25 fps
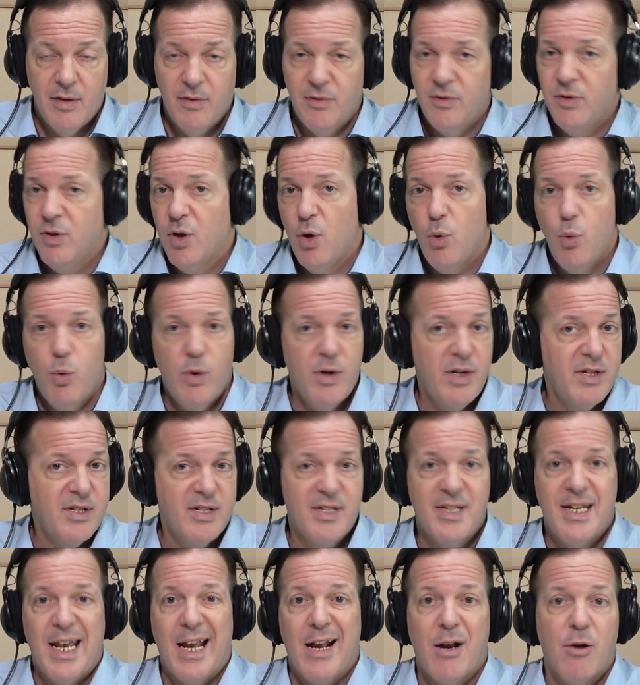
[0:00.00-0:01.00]
No one
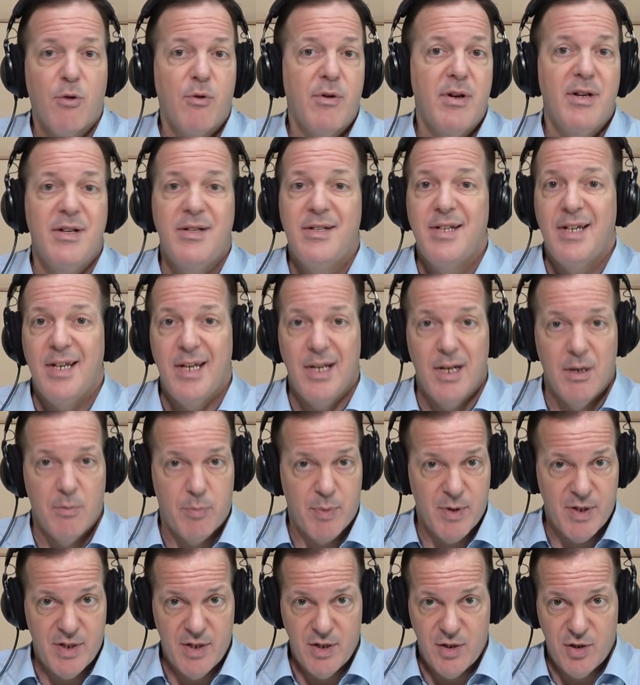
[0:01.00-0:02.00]
is guaranteed a
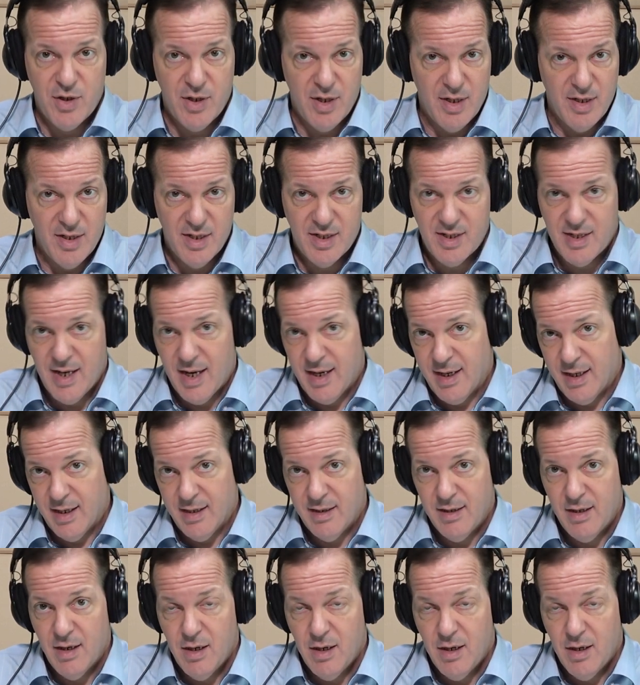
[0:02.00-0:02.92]
position in the Senate.